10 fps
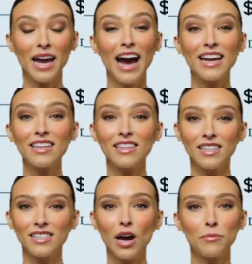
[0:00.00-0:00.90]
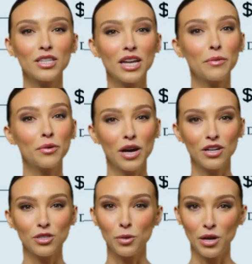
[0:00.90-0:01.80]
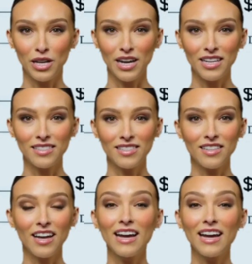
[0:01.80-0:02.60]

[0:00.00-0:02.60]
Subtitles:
Adding this helps keep your records organized